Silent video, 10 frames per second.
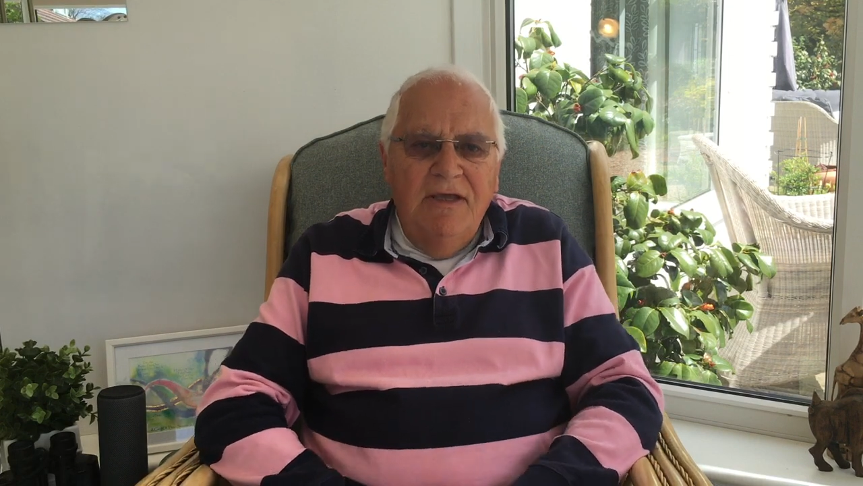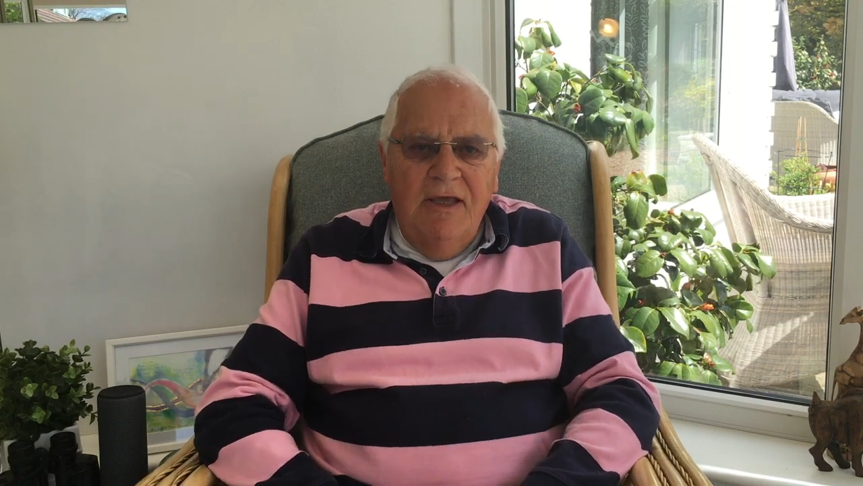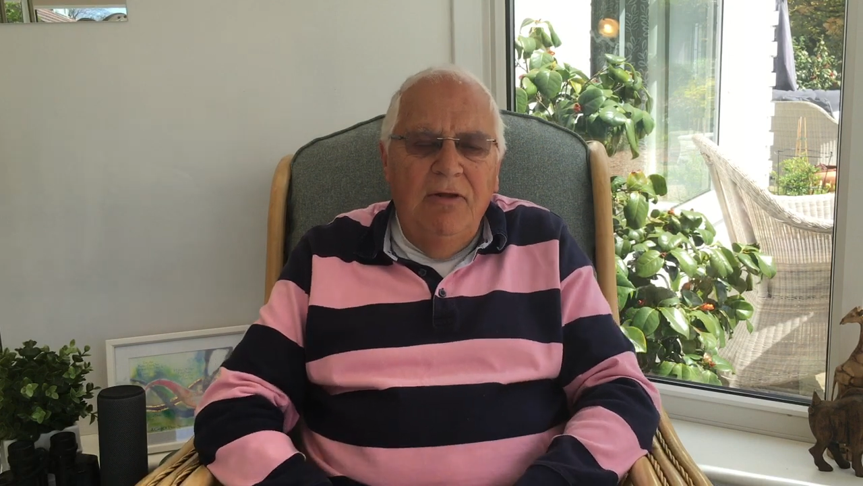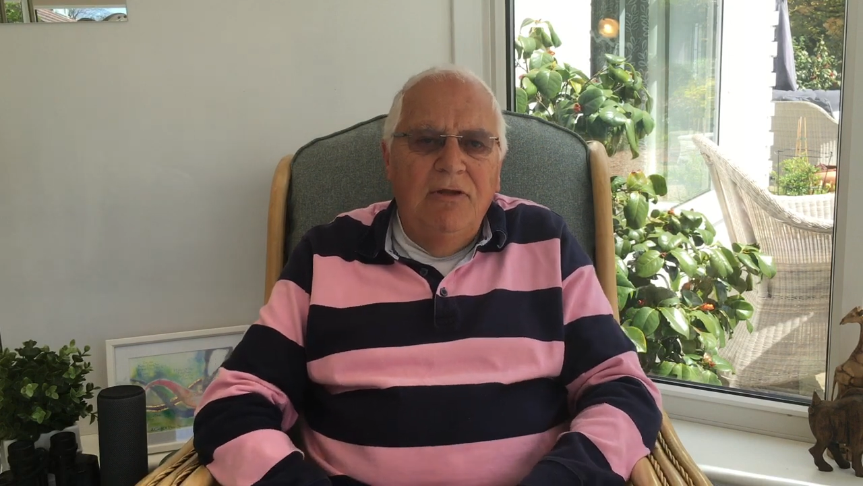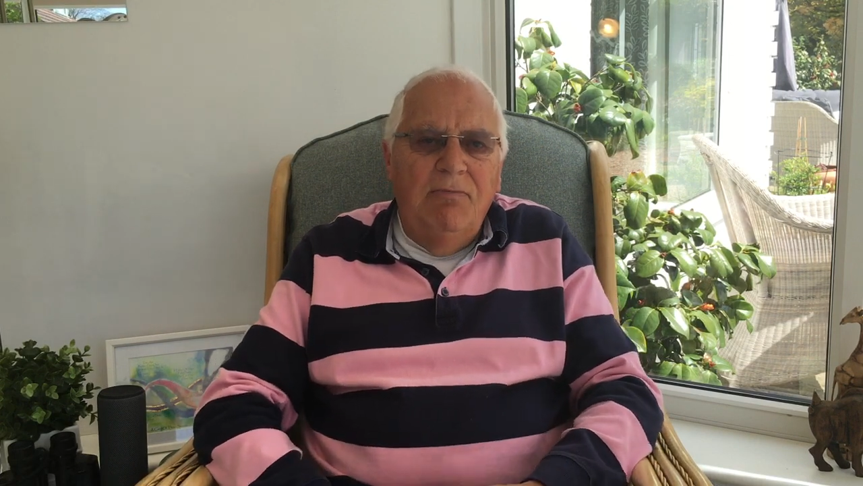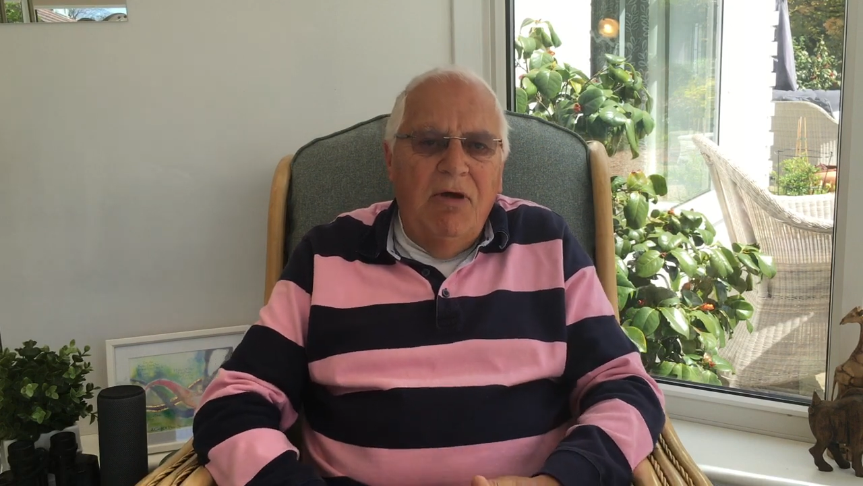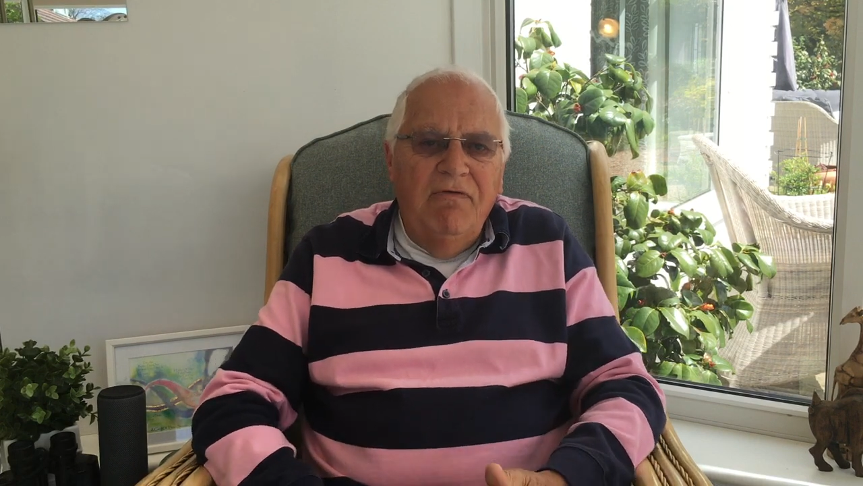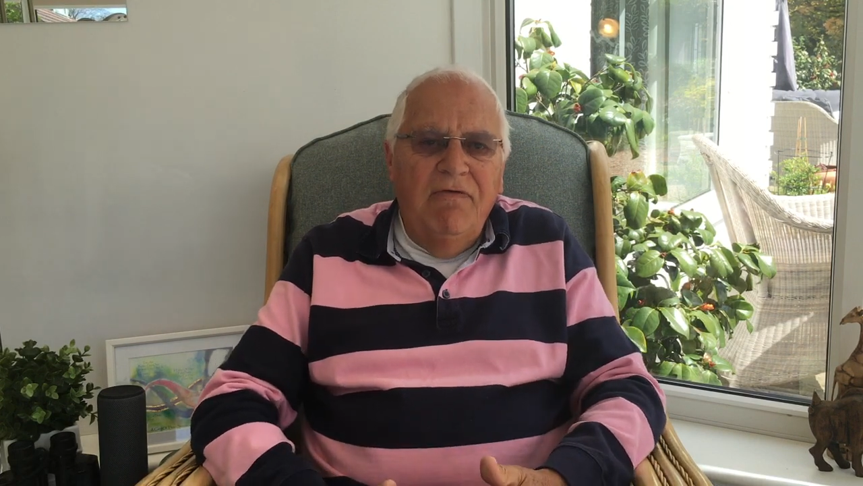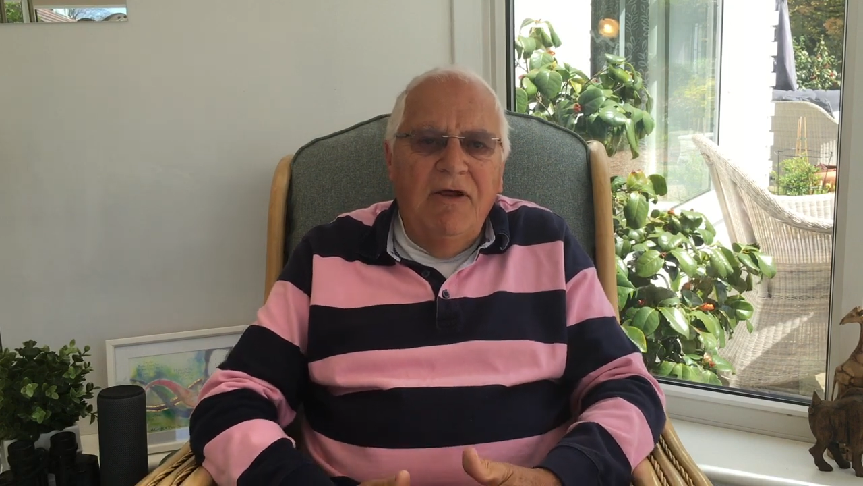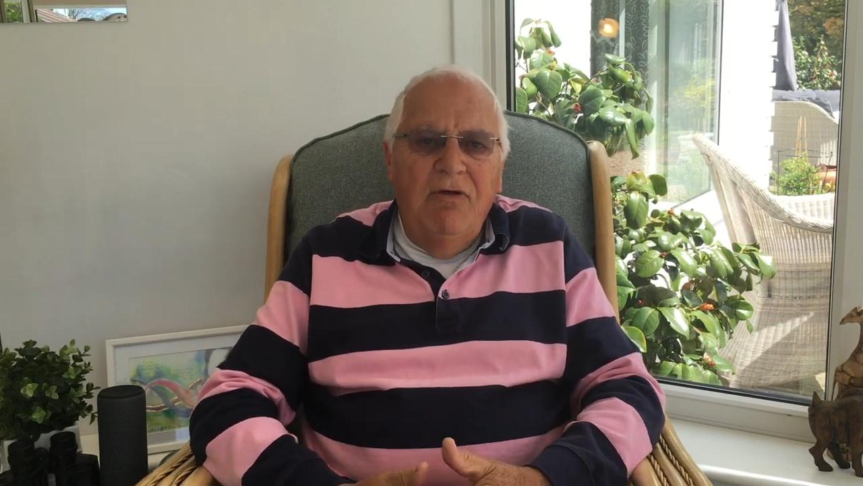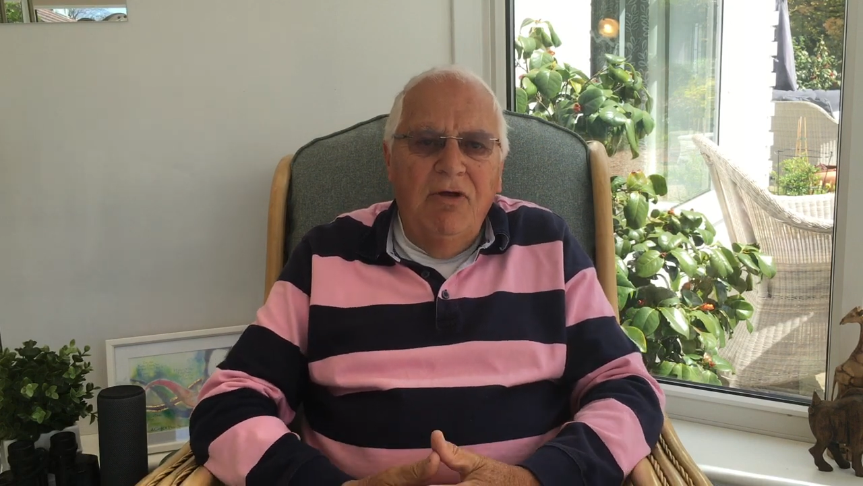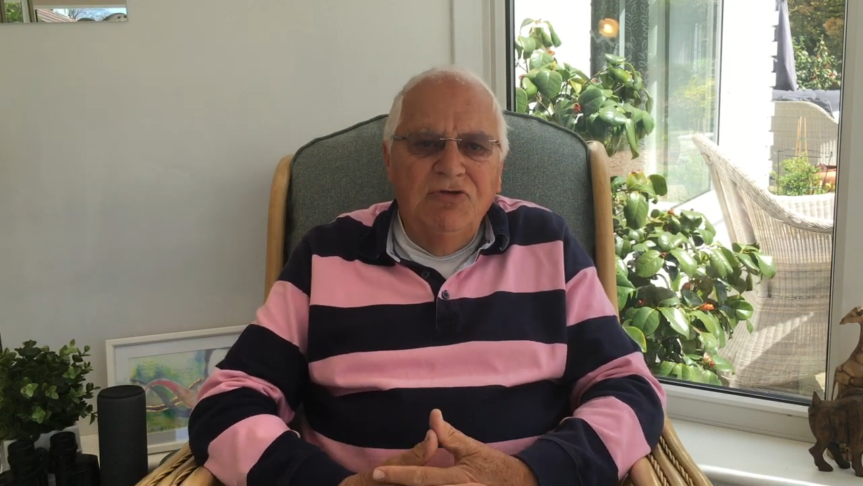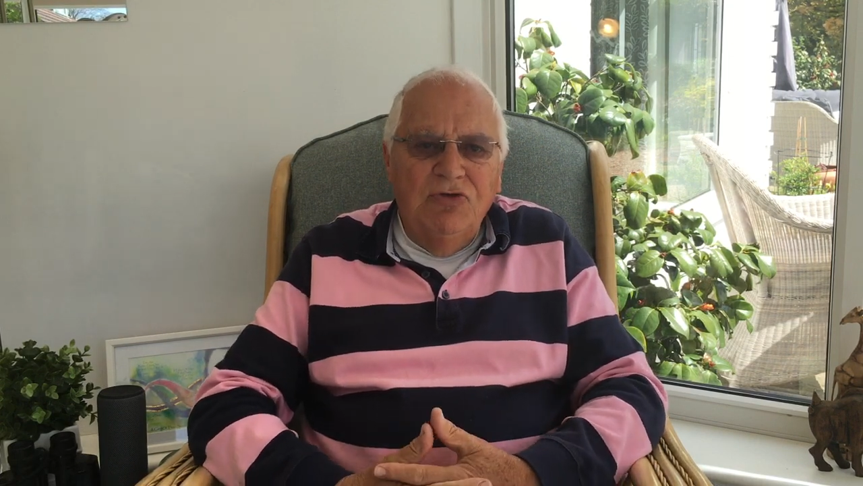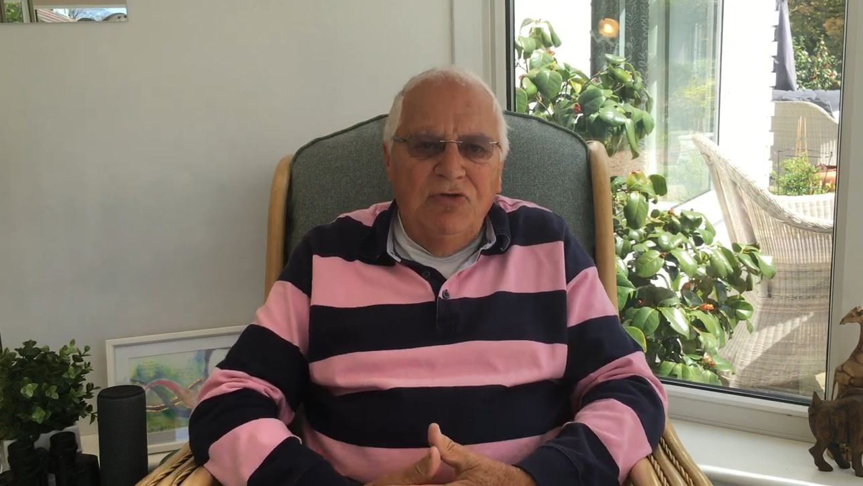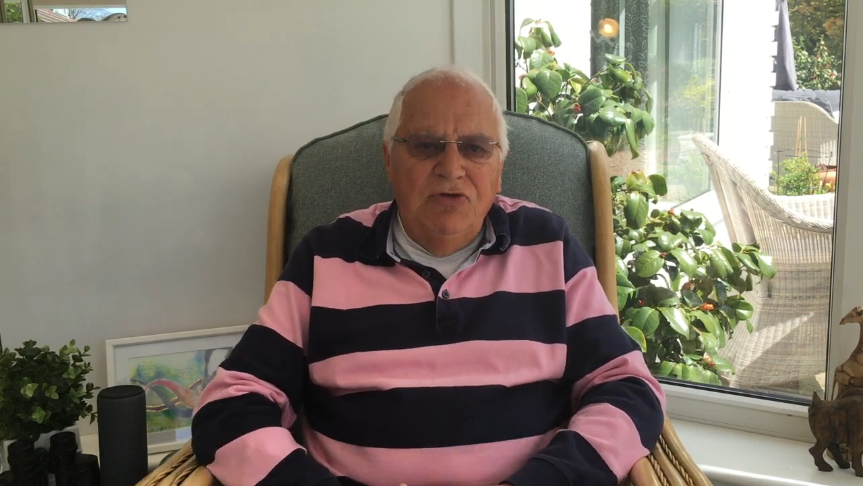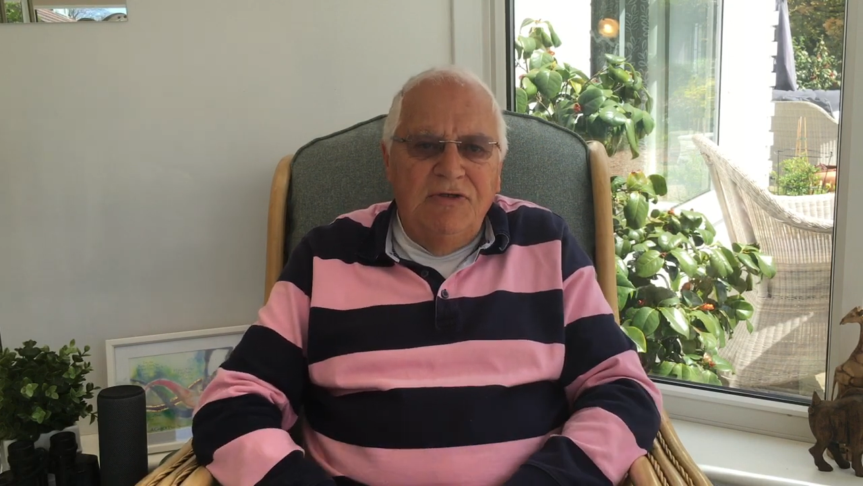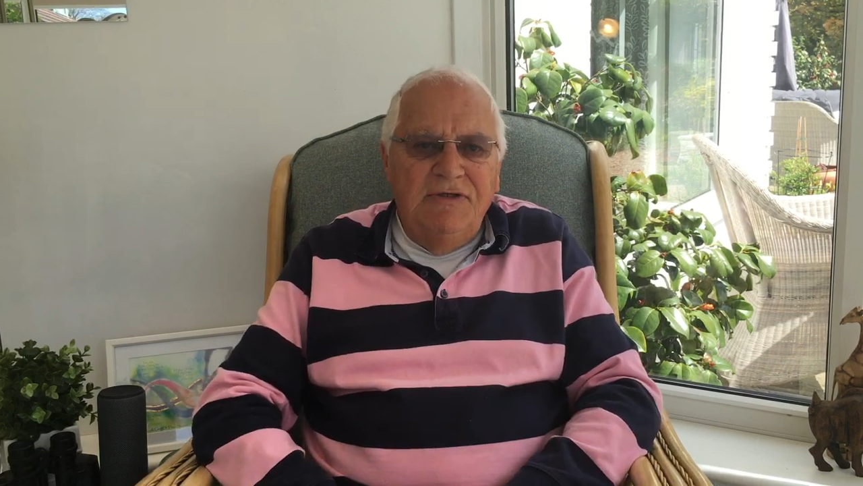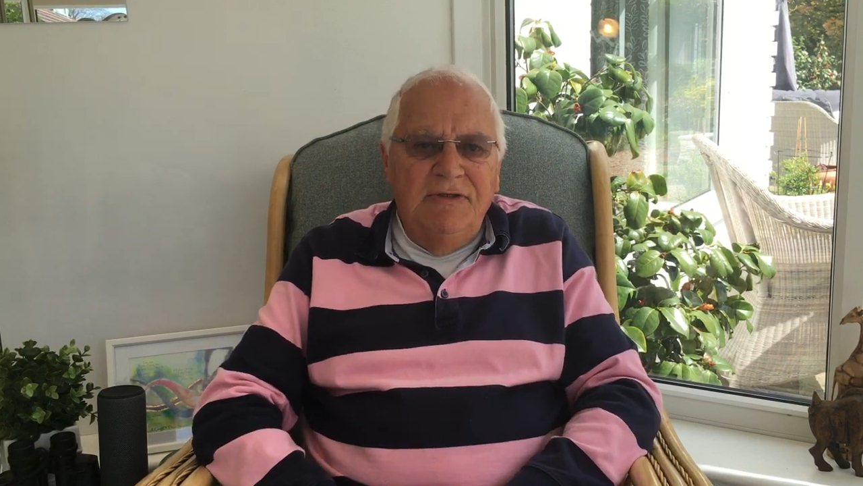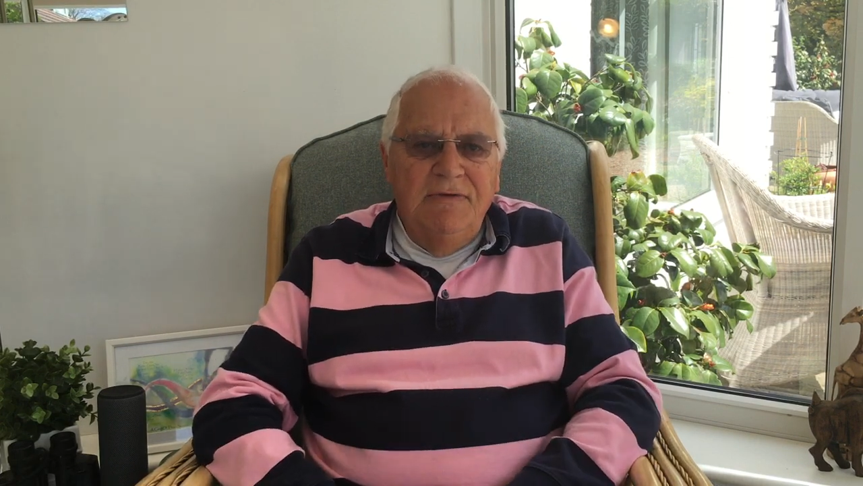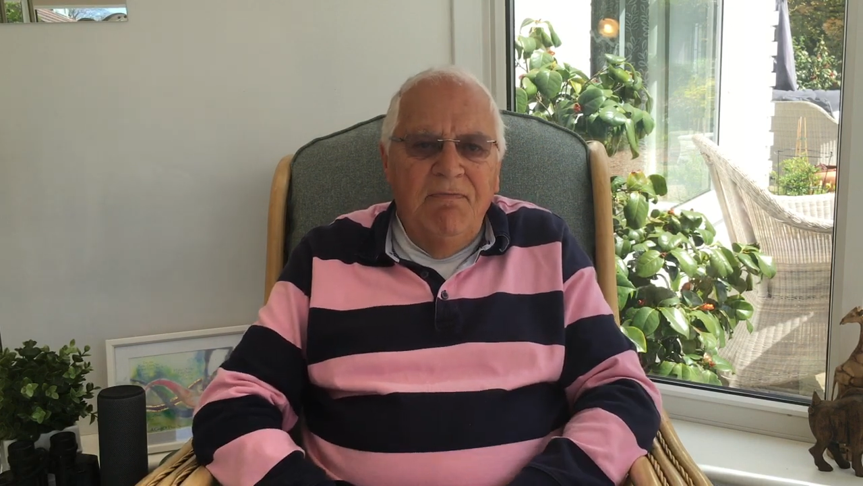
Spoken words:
kill them on Pharaoh's orders.